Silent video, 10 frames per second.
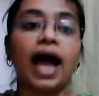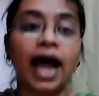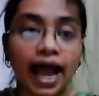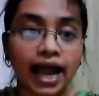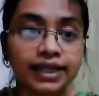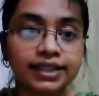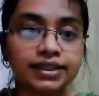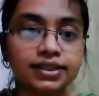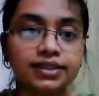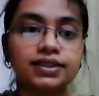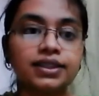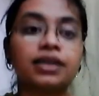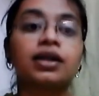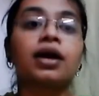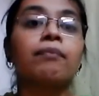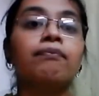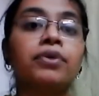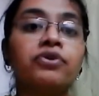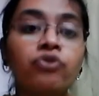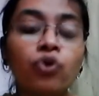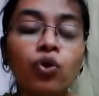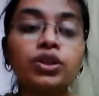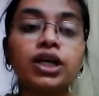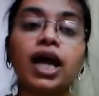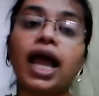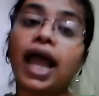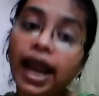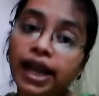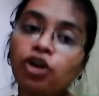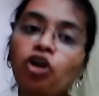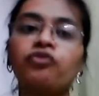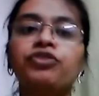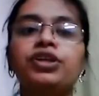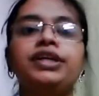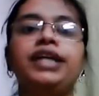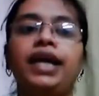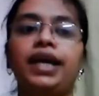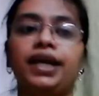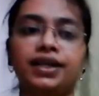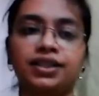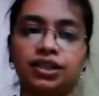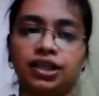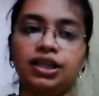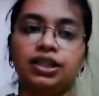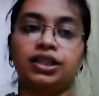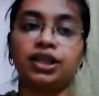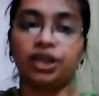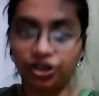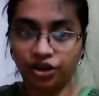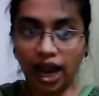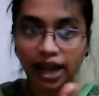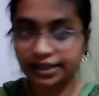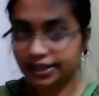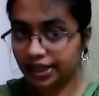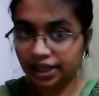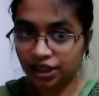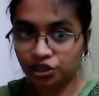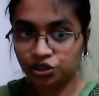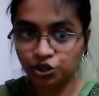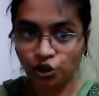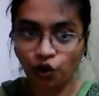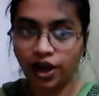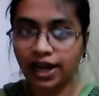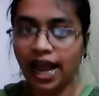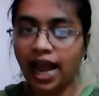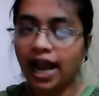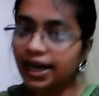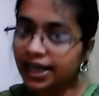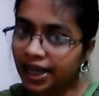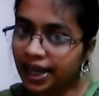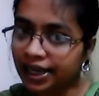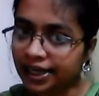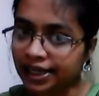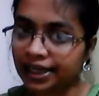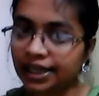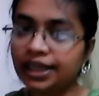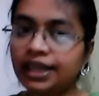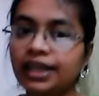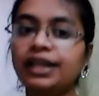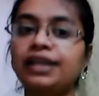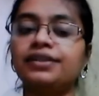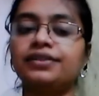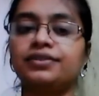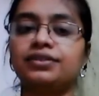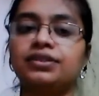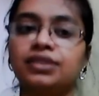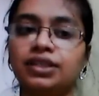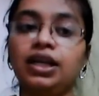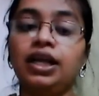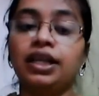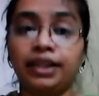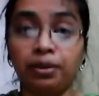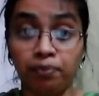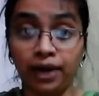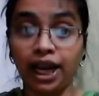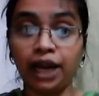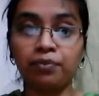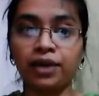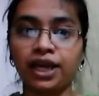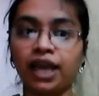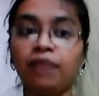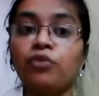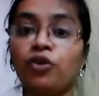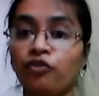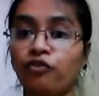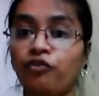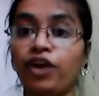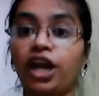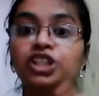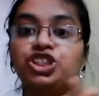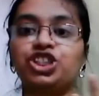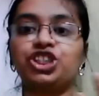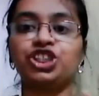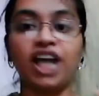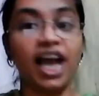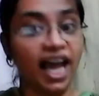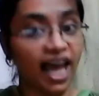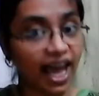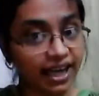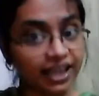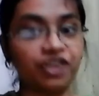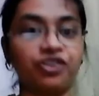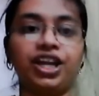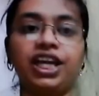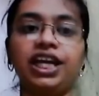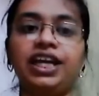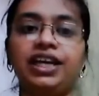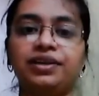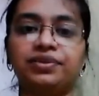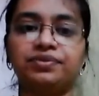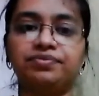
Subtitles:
And before the end of the day, the cracks in the soil had healed. The plain became fresh and green.